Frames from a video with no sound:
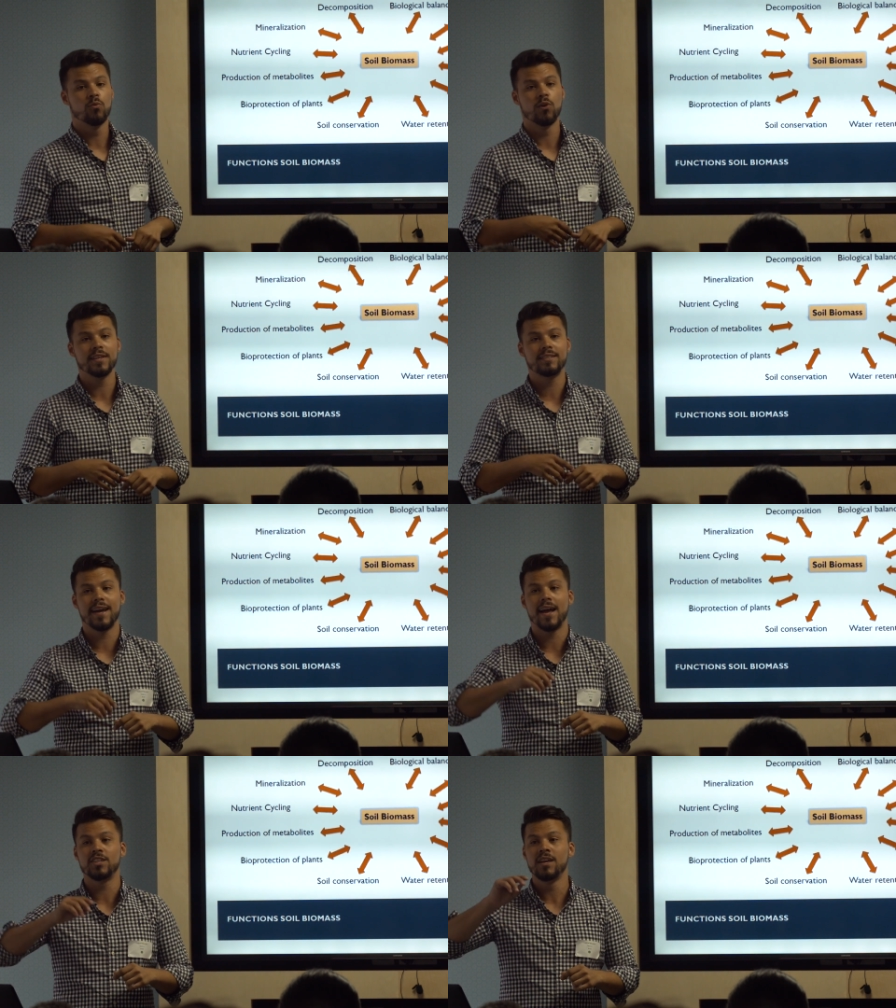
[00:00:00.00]
What is
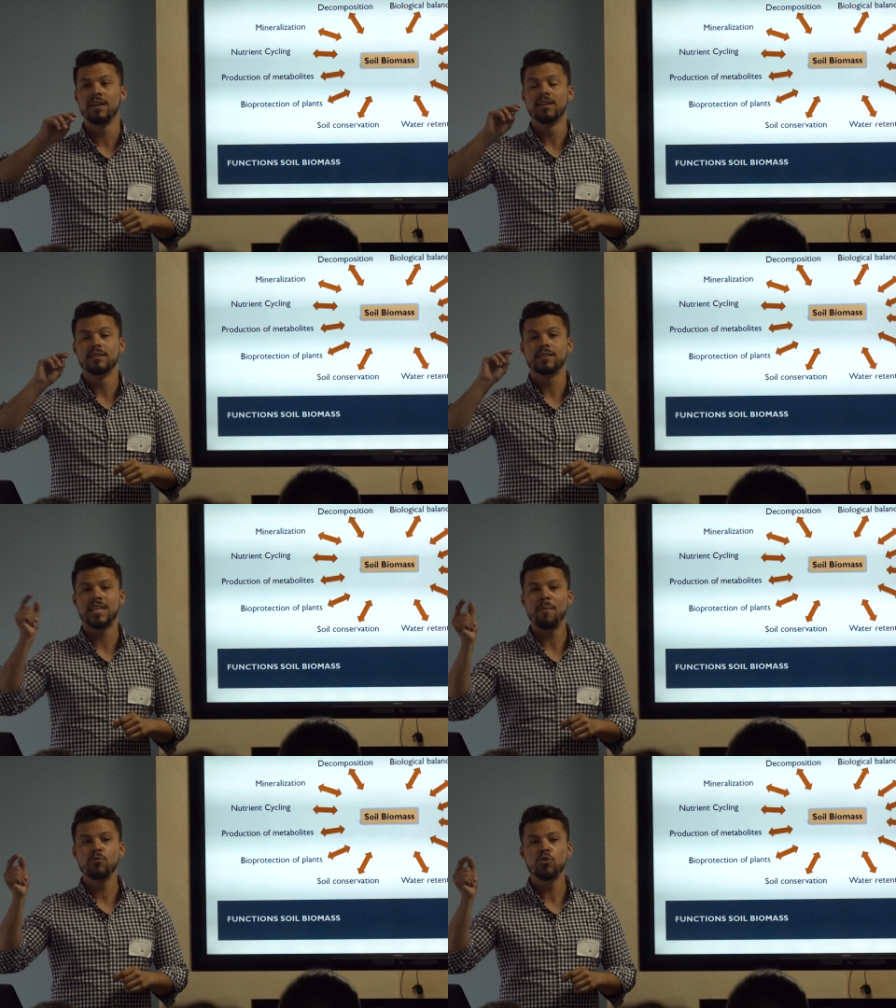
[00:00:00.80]
that?
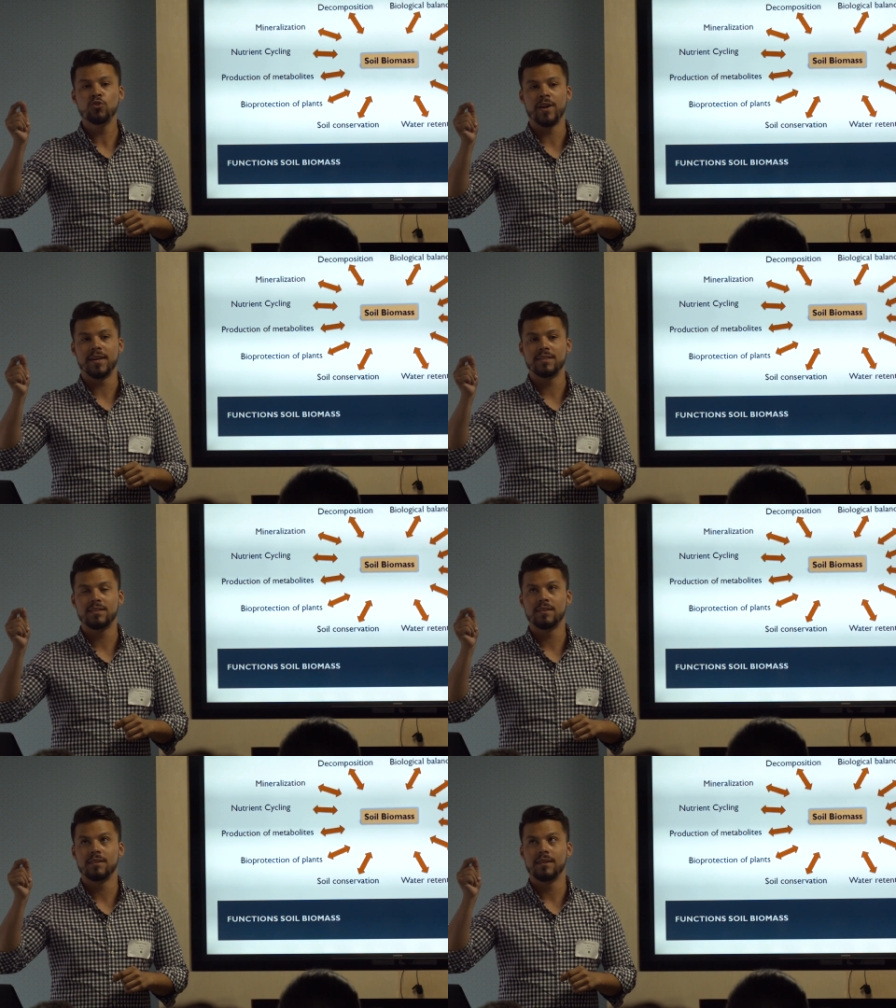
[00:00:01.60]
Some nutrients